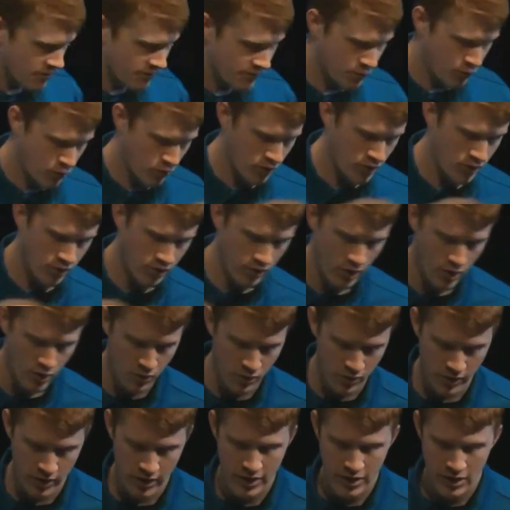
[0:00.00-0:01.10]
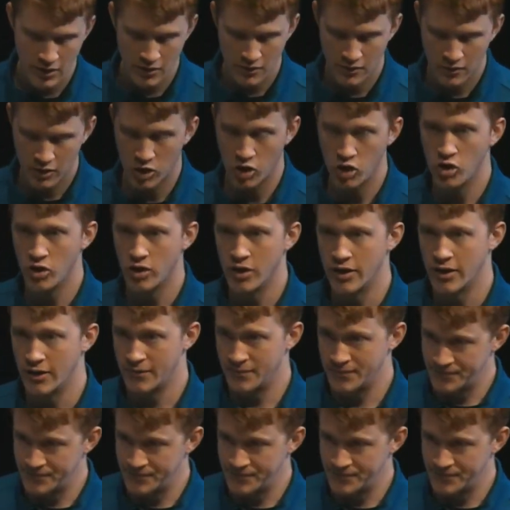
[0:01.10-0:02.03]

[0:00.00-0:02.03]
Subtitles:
for her own good.